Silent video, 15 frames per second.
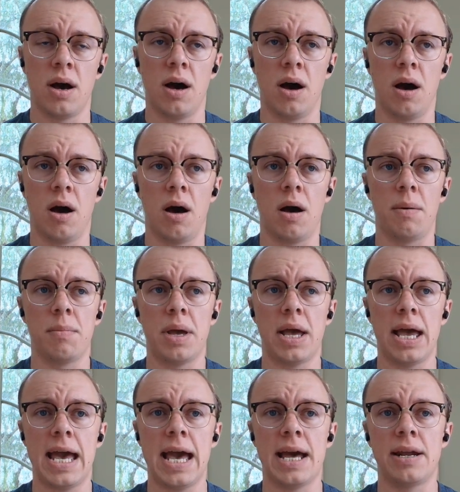Um,
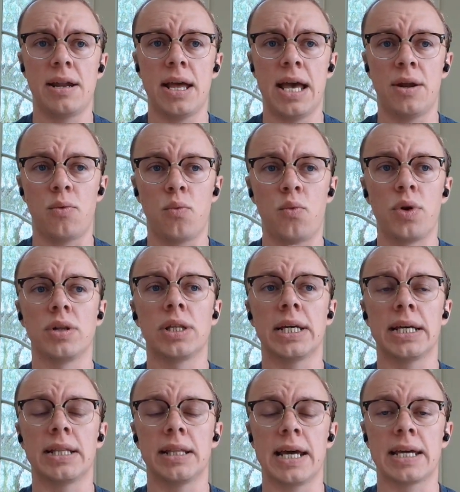and and really
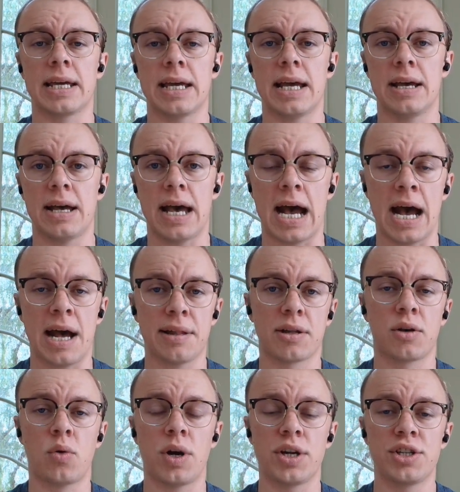like ask
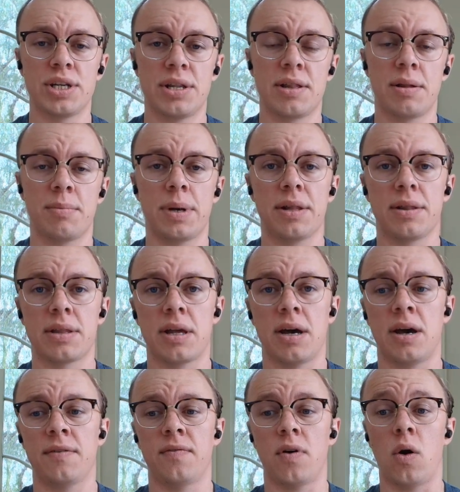questions about
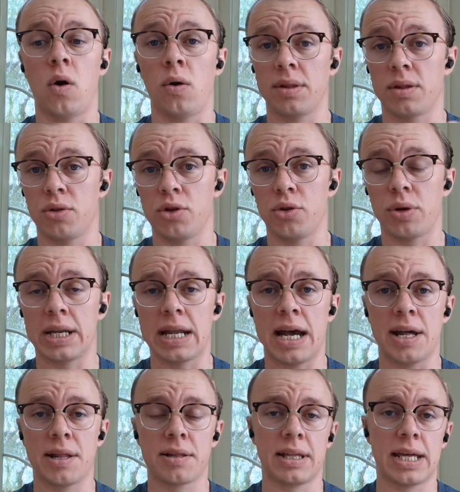stuff. Also, you can
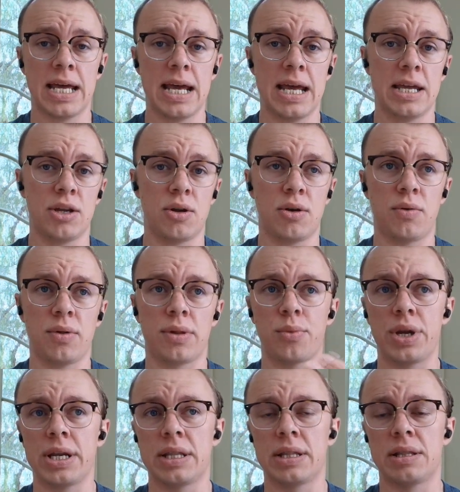ask like, hey, you know, I was
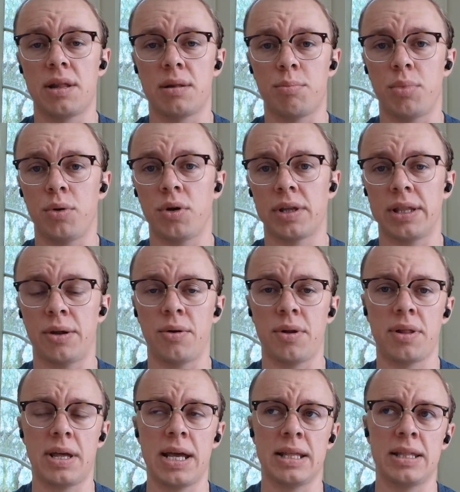reading this book. They were
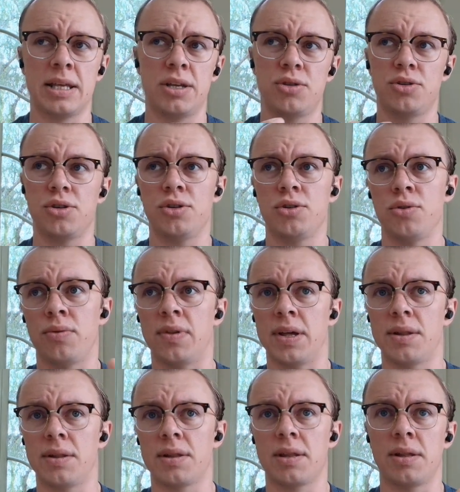saying that you should do
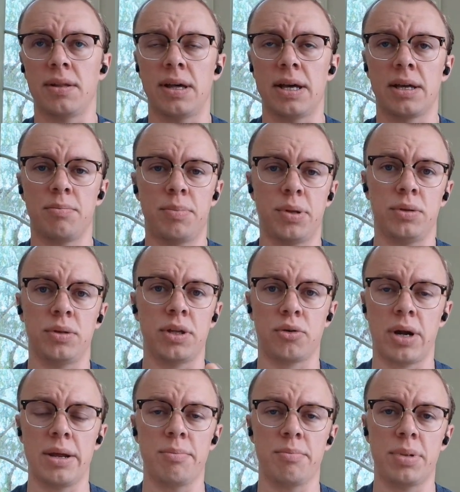this to like build a
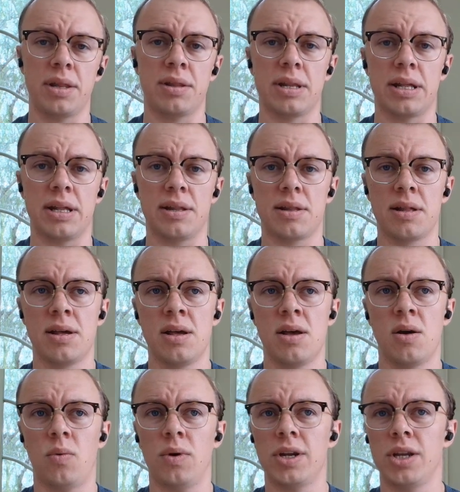great business.
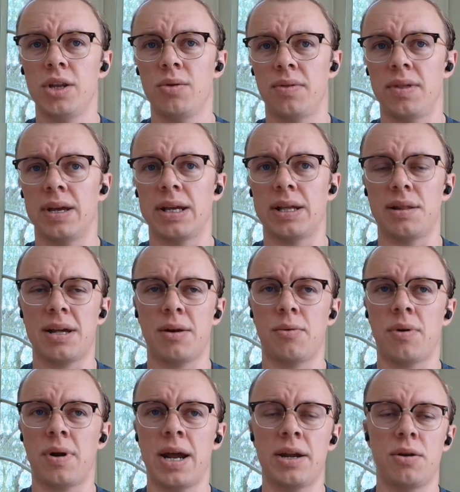What do you think? Is that
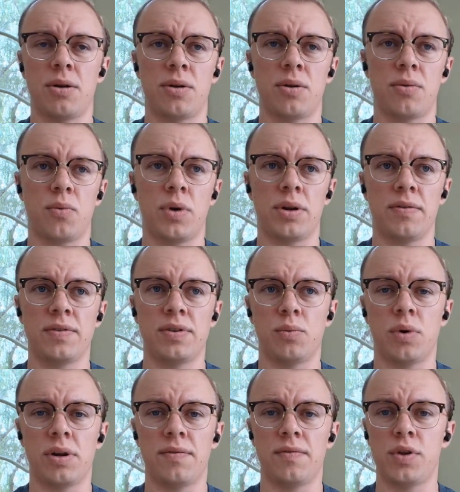right? Or what have
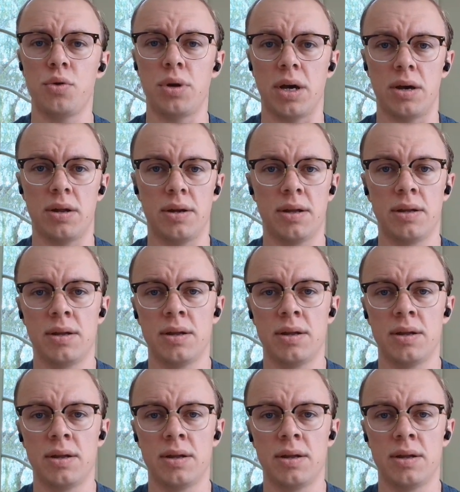what have you done?